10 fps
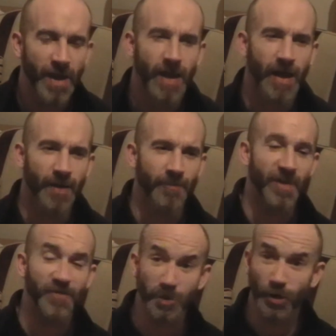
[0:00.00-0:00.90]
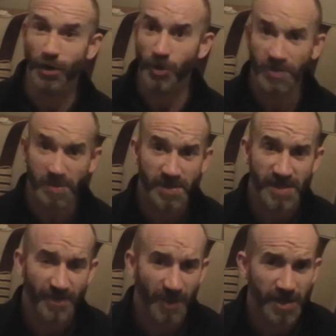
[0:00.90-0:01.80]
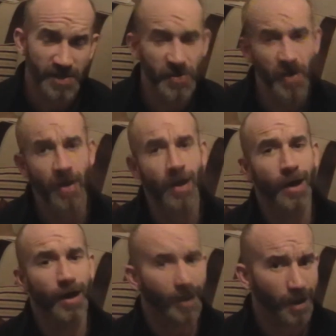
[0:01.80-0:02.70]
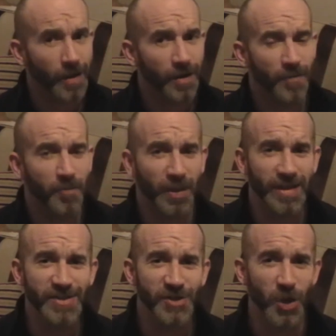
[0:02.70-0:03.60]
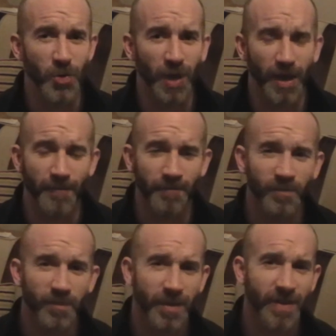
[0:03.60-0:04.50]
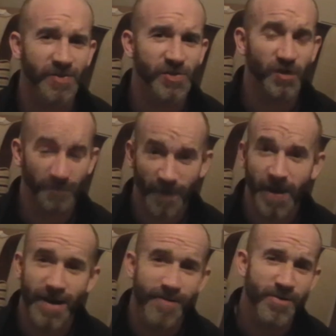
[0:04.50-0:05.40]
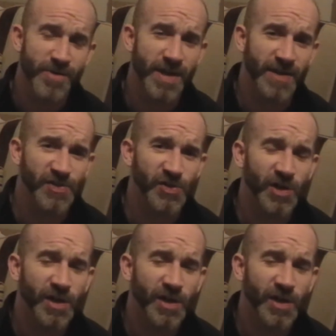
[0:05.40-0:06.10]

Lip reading: If you don't know who Jimmy Savile is, please Google him, because you'll find out who he is.